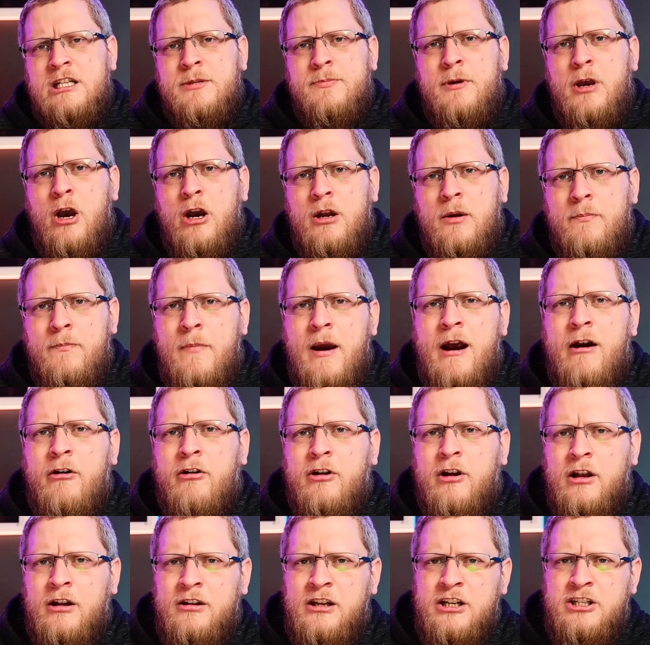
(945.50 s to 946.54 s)
be heard in
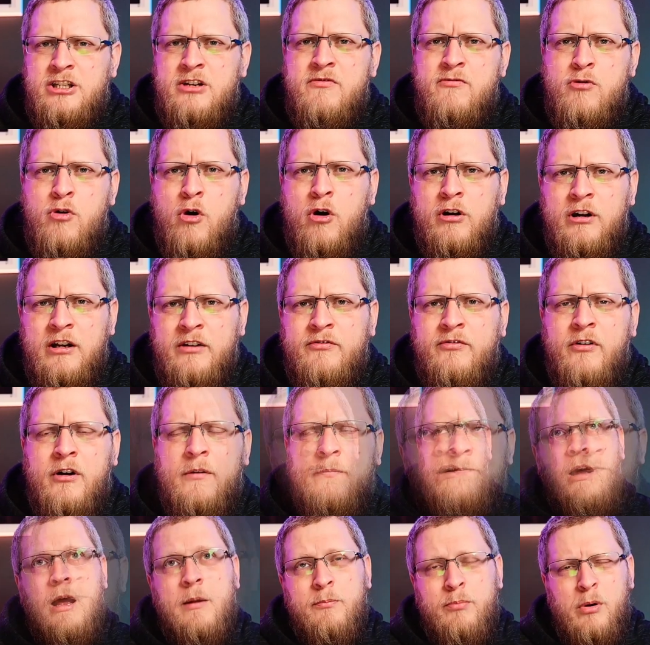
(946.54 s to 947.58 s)
MARAC unless you've got an
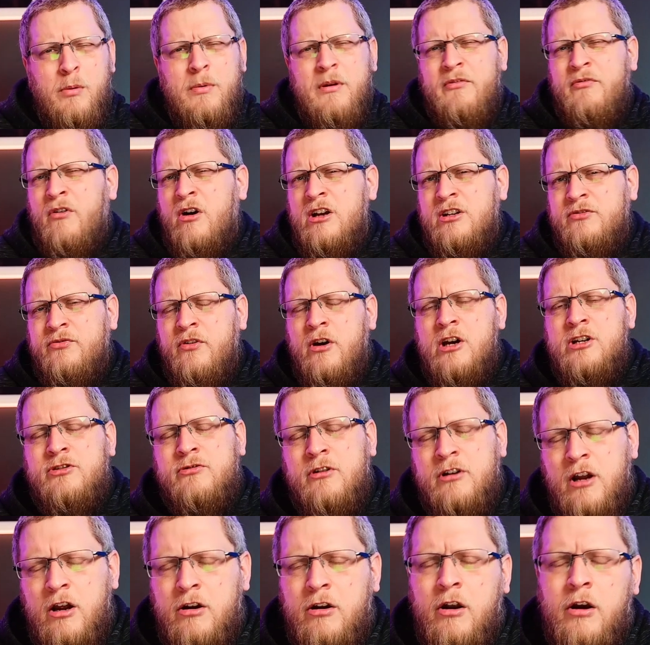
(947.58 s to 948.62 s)
IDVA, and probably vice versa,
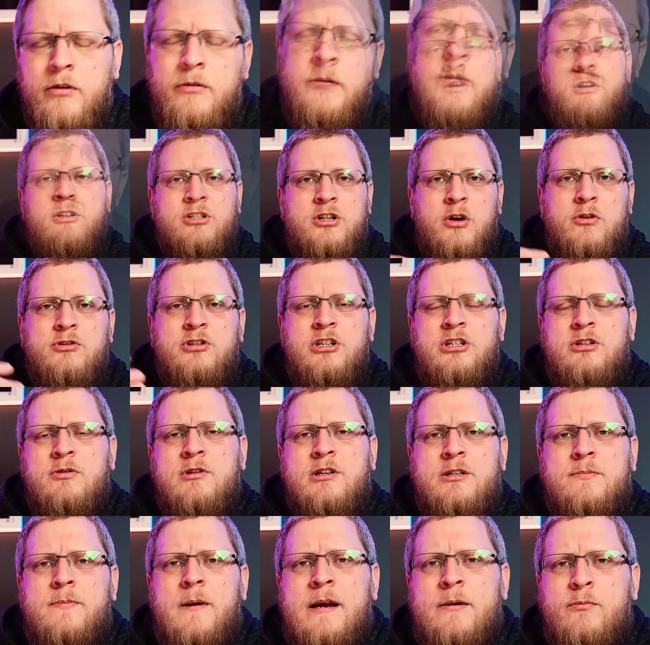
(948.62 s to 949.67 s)
I don't know. So just to
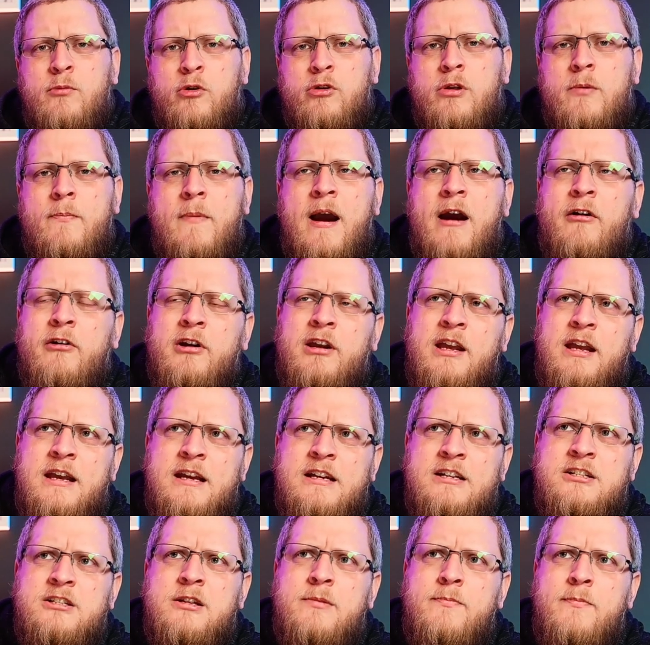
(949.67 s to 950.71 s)
explain what the MARAC
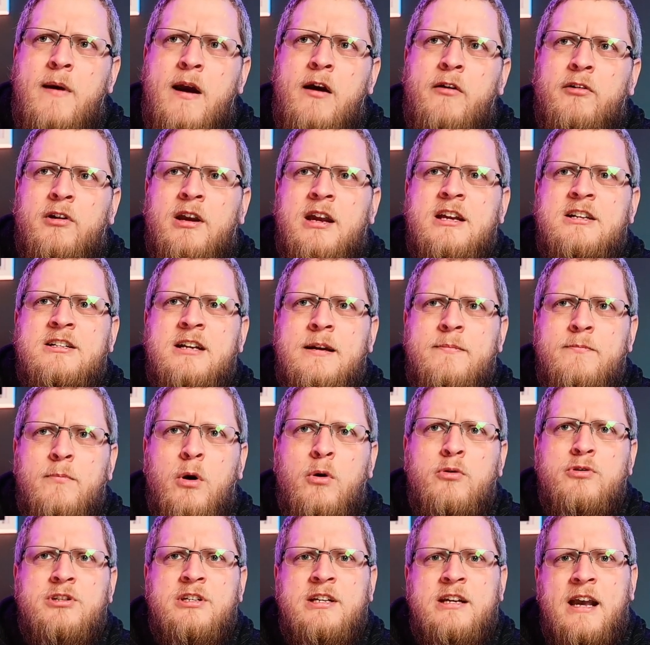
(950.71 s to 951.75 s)
is, the MARAC is a
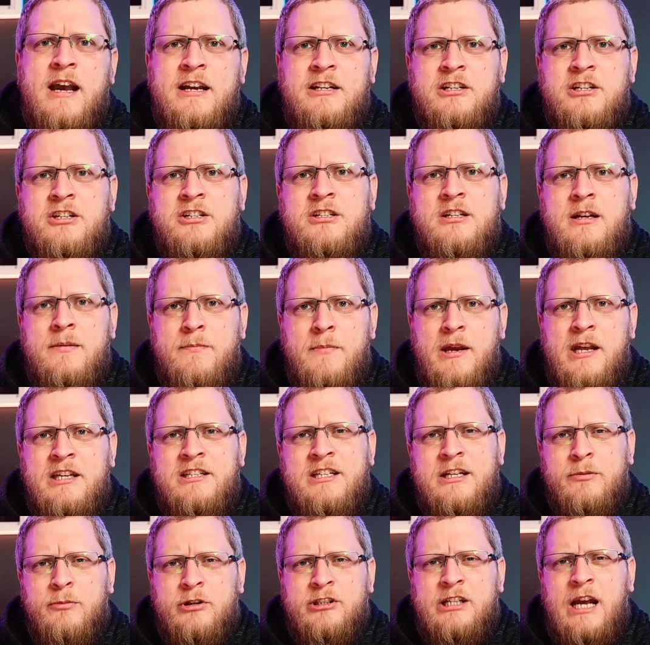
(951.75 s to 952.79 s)
multi-agency
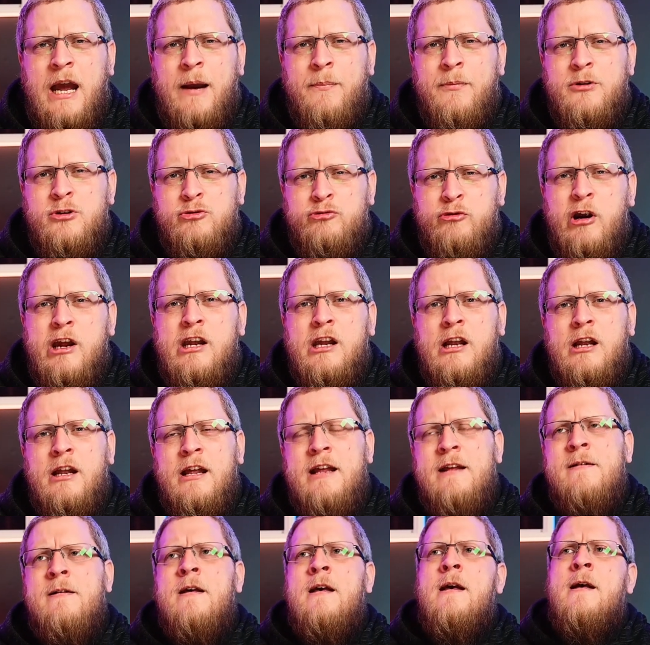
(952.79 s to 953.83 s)
meeting which happens
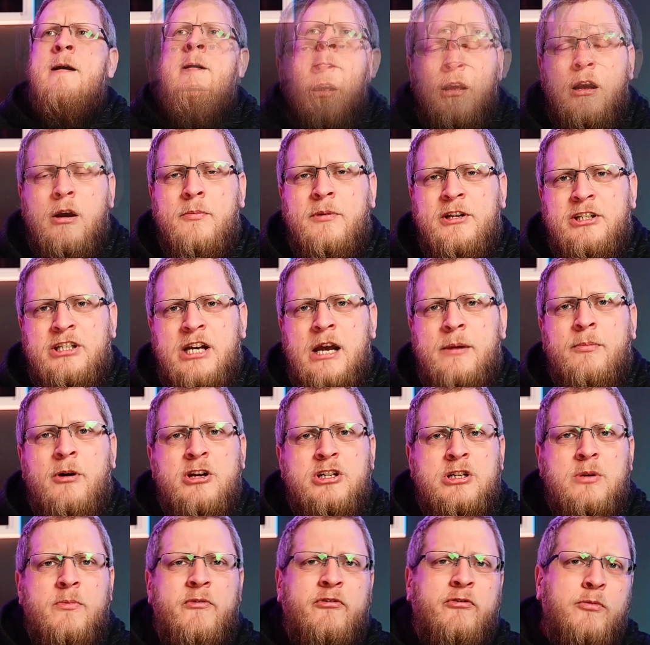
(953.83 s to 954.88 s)
regularly. It'll be chaired by
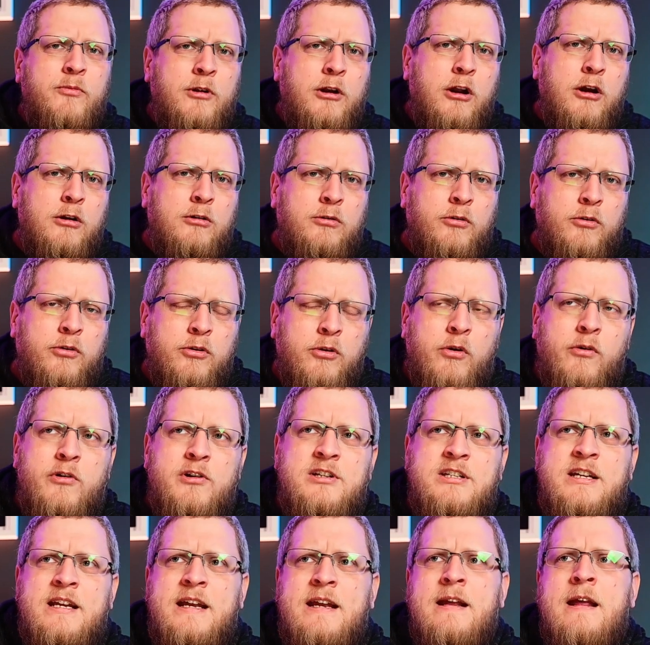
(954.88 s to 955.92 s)
someone from the local
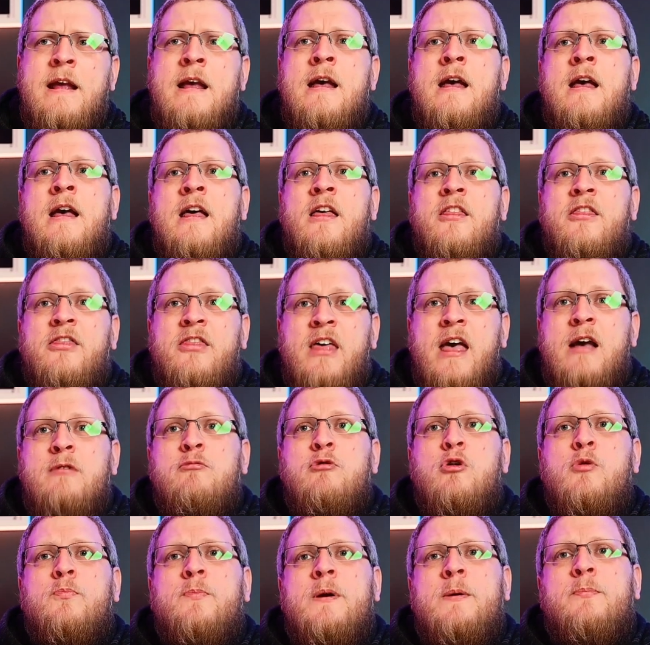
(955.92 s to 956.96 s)
authority. There
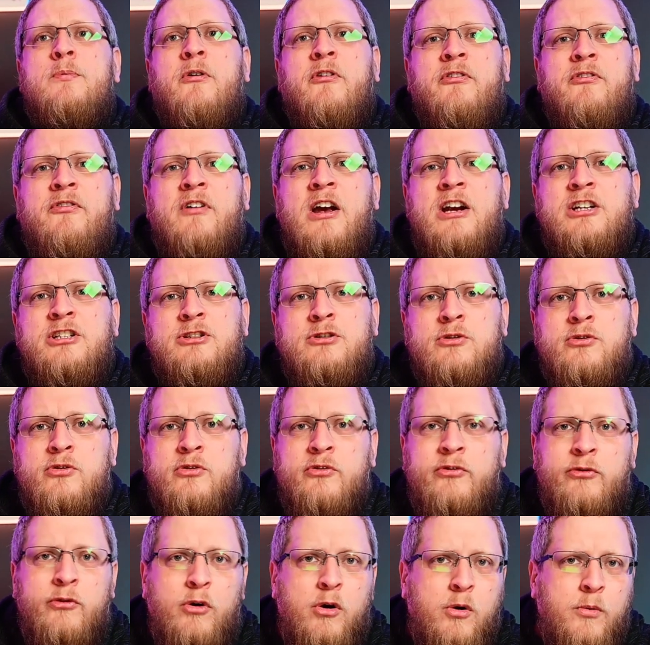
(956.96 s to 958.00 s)
will be professionals
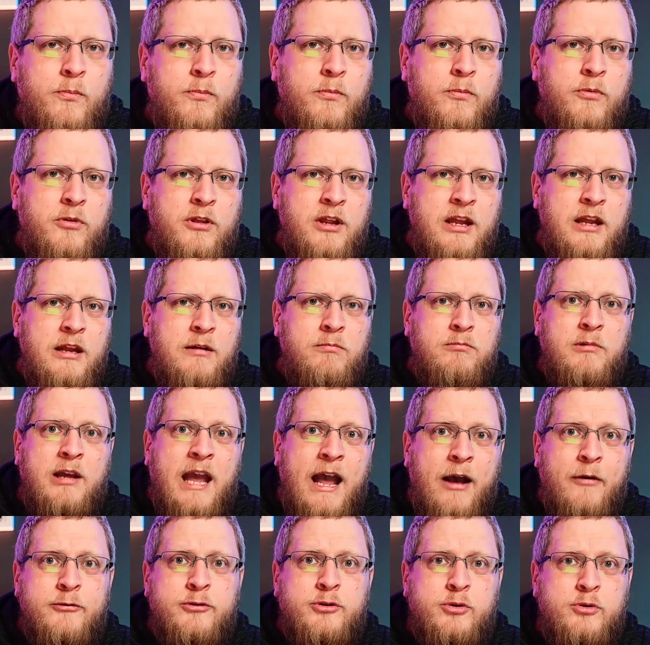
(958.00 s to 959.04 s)
from the
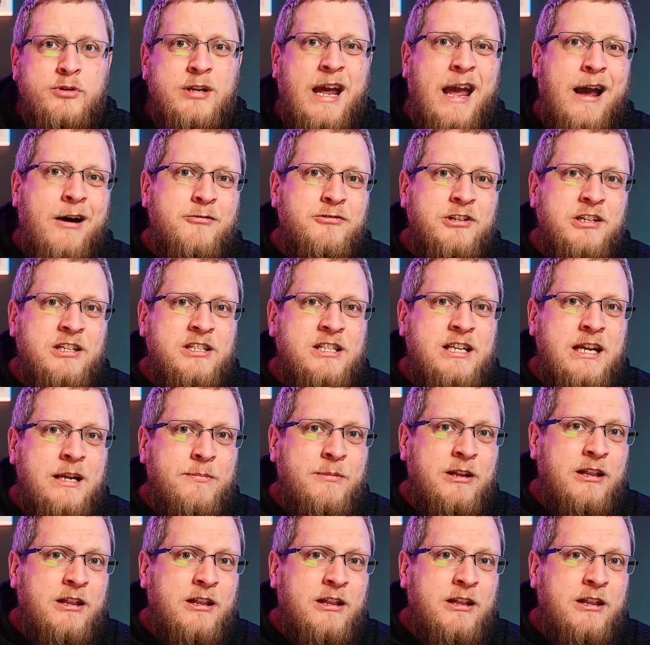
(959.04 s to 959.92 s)
council's housing team in